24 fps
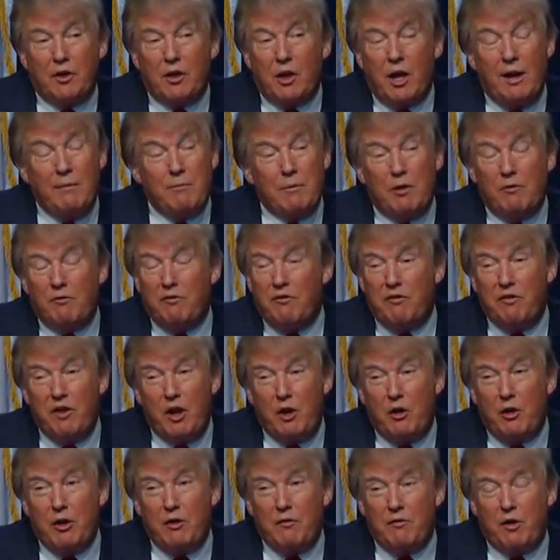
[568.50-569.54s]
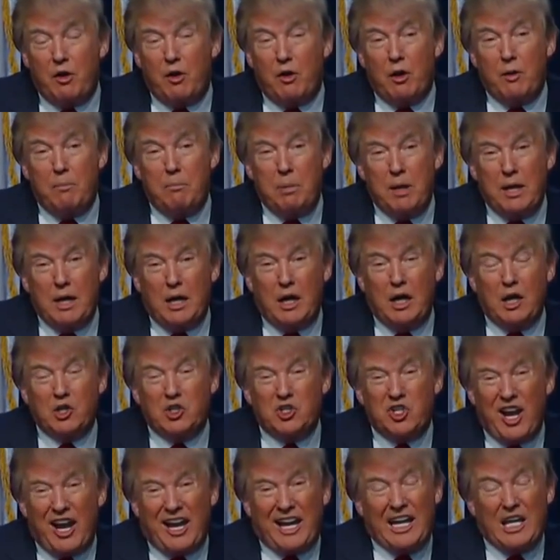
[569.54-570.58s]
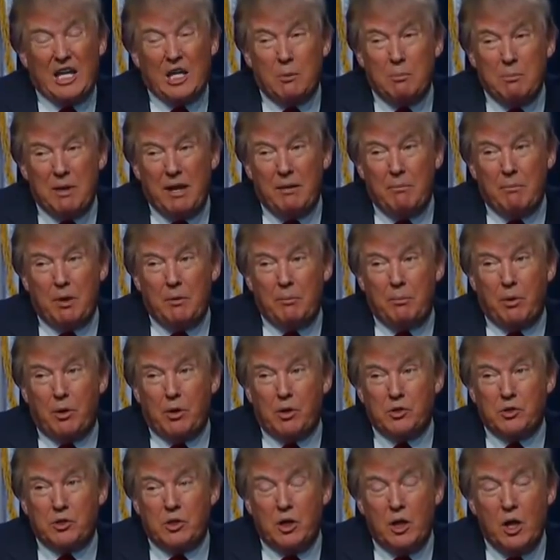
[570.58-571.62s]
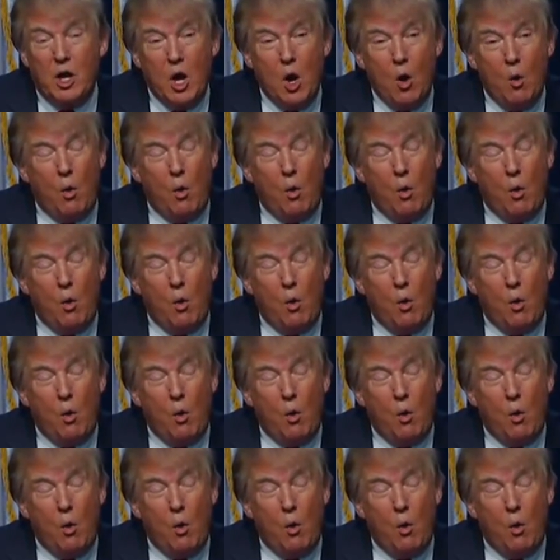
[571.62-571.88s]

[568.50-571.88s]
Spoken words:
I'm a very, very big Second Amendment person.